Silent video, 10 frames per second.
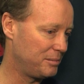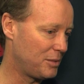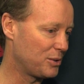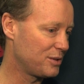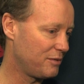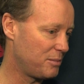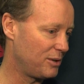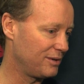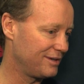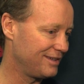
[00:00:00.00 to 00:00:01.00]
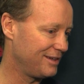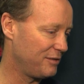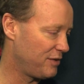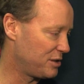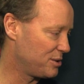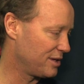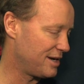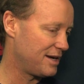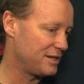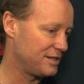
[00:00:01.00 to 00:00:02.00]
most of them are you know veteran
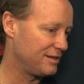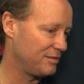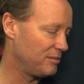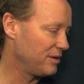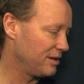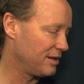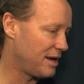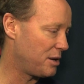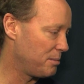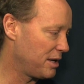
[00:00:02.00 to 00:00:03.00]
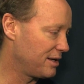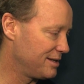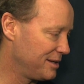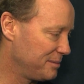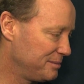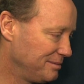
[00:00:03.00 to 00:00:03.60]
guys and and how to make a team